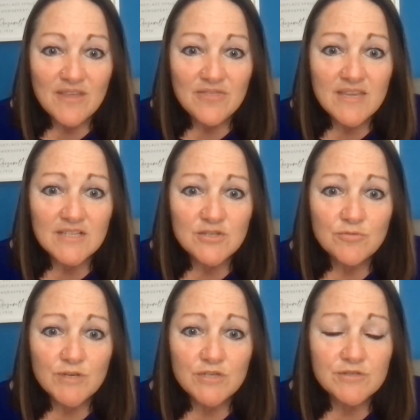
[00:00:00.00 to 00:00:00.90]
I think too,
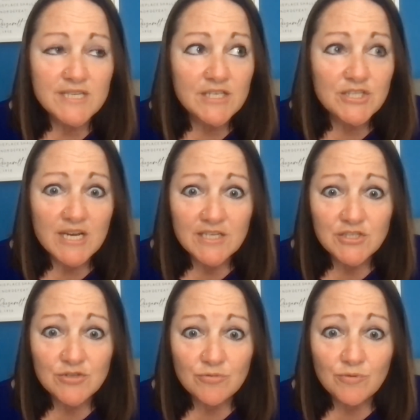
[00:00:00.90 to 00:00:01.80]
when you say
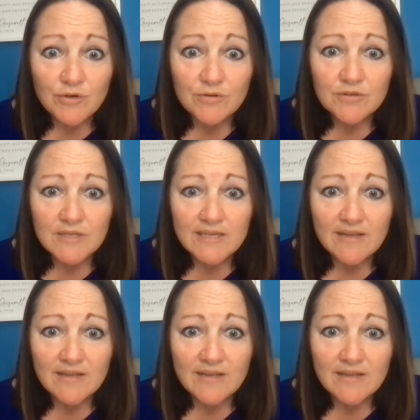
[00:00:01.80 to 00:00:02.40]
change the world, Leah,